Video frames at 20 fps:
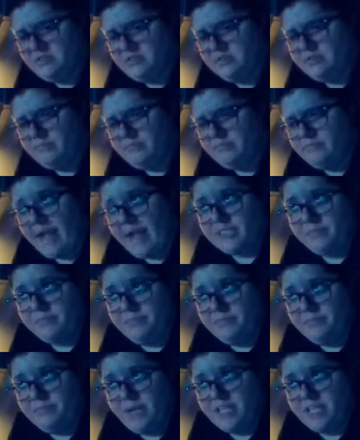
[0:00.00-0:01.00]
Max
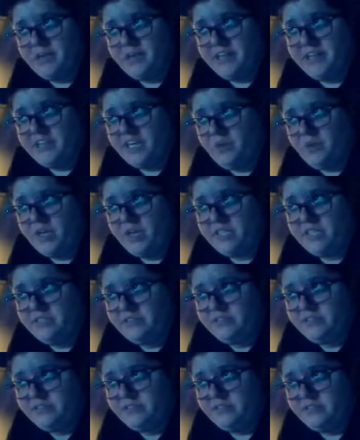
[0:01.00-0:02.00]
Mallow, I think it
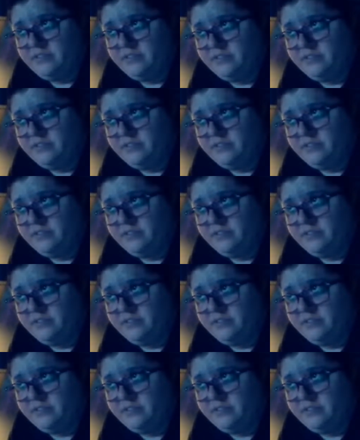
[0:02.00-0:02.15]
was.